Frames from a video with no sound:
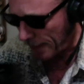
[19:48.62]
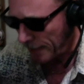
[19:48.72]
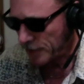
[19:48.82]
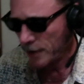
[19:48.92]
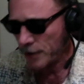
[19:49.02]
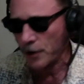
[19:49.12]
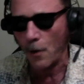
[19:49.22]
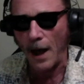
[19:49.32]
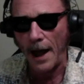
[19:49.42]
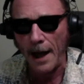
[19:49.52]
just so
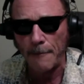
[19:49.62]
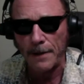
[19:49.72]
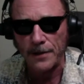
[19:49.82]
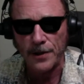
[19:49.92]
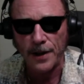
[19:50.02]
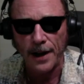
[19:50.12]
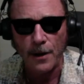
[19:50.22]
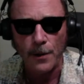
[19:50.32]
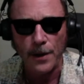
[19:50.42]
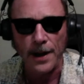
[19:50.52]
happens that I
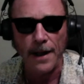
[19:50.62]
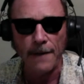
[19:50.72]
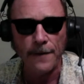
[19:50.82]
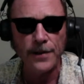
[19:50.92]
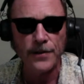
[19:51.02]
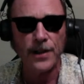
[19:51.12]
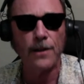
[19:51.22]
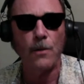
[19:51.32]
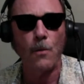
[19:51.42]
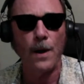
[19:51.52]
know that every
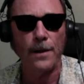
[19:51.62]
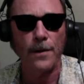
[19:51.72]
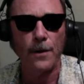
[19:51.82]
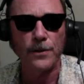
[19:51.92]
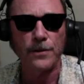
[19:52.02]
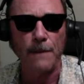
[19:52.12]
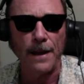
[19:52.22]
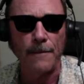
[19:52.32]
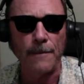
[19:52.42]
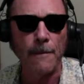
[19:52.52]
single one of those
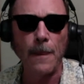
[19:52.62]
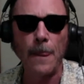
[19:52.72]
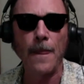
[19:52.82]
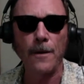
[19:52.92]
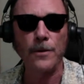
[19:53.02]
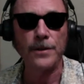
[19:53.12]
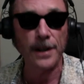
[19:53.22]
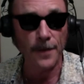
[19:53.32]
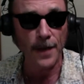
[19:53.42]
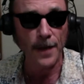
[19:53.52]
men who
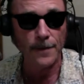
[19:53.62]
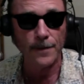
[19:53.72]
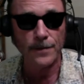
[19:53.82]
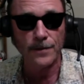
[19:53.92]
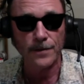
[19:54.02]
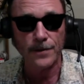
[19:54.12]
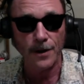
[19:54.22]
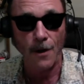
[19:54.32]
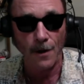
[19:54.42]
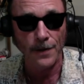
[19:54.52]
did that to
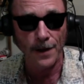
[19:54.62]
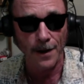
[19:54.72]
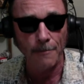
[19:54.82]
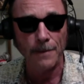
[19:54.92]
Halton Arp